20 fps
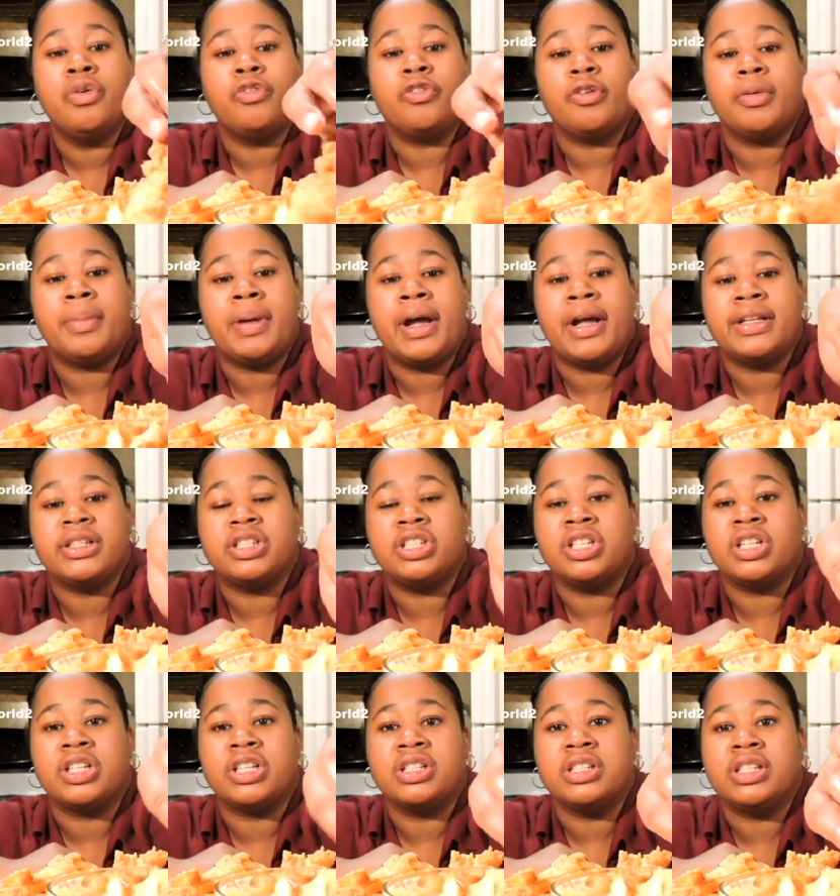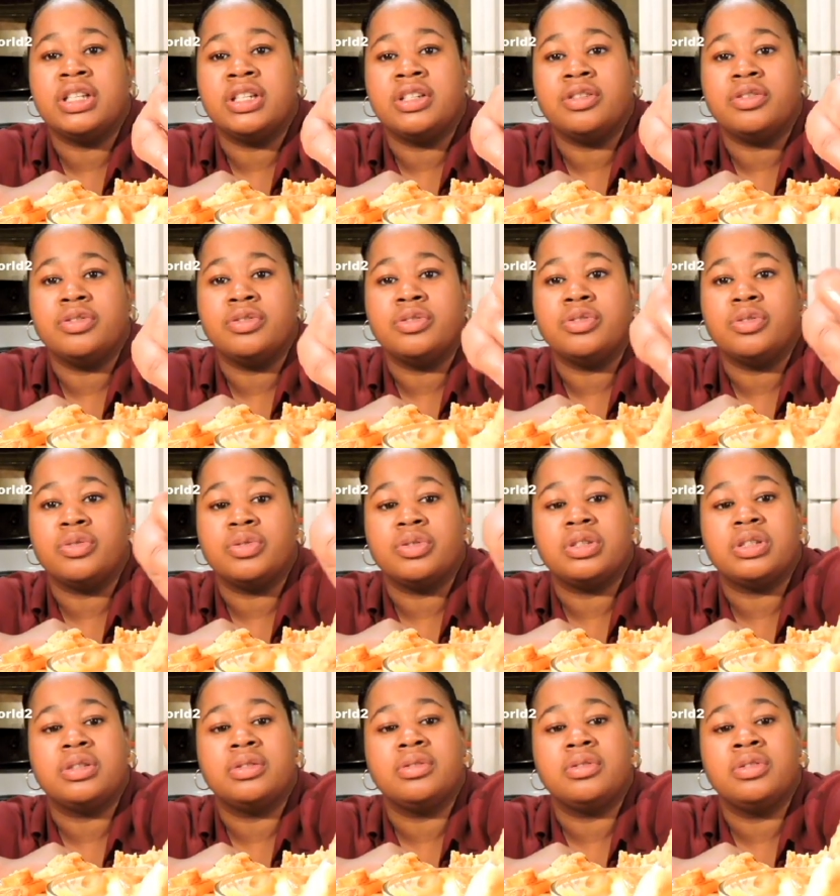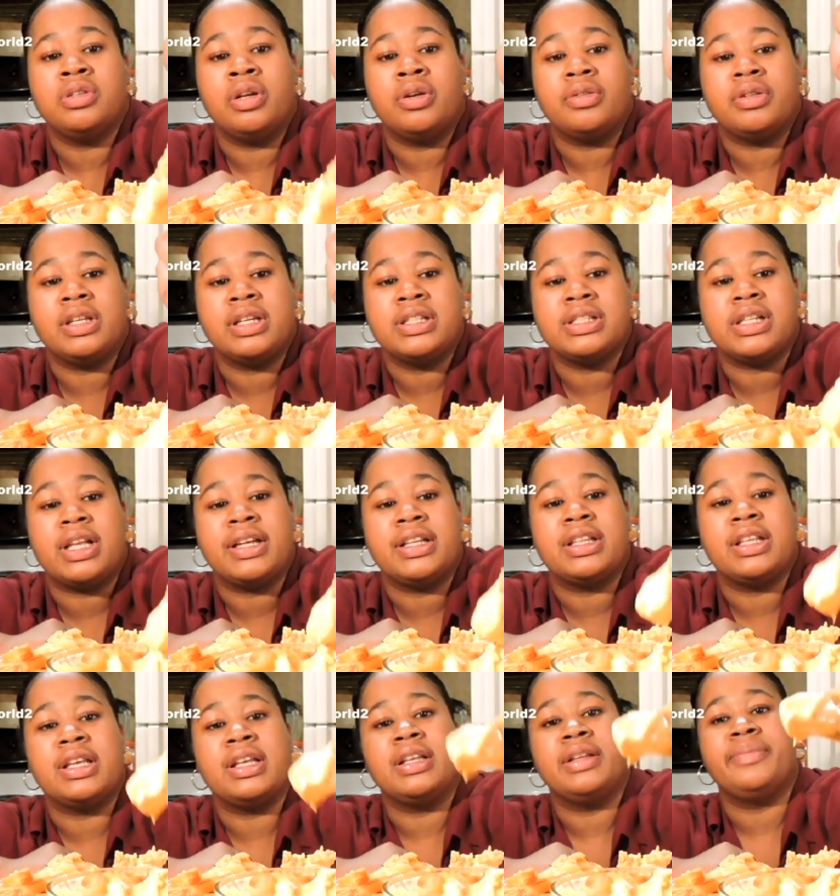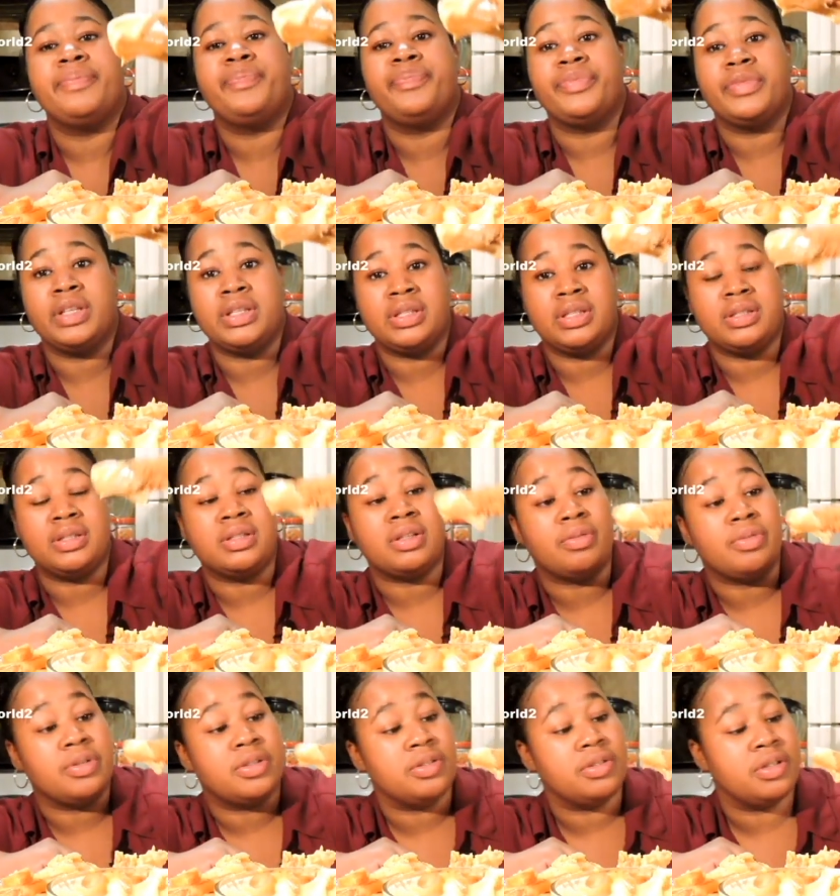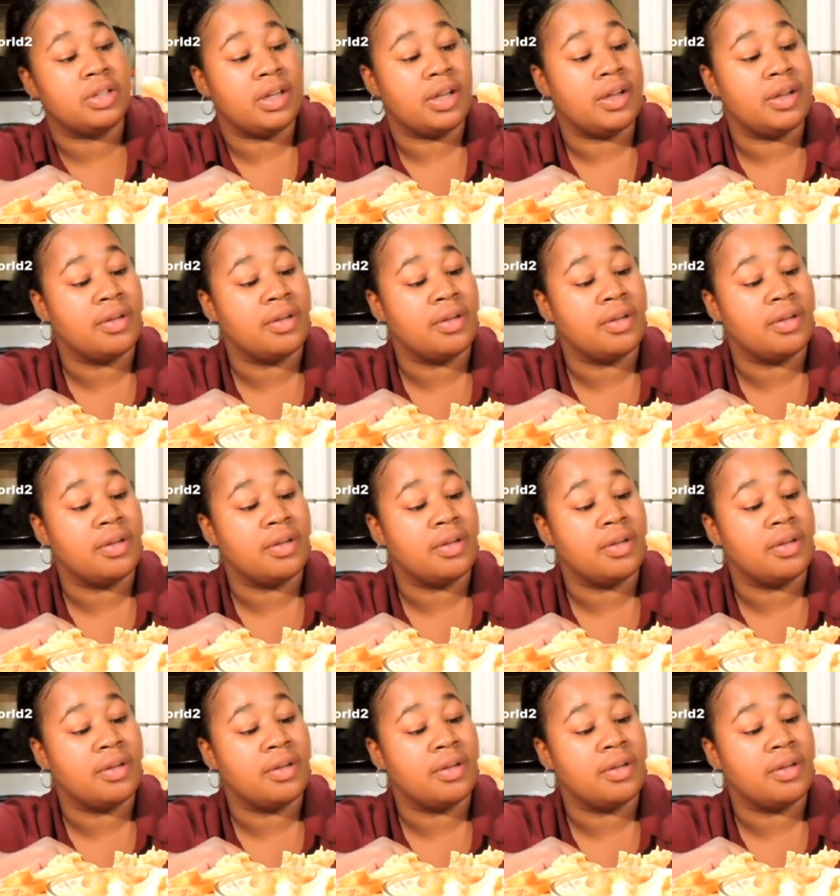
for my chicken tenders or you know things like that. This is so good.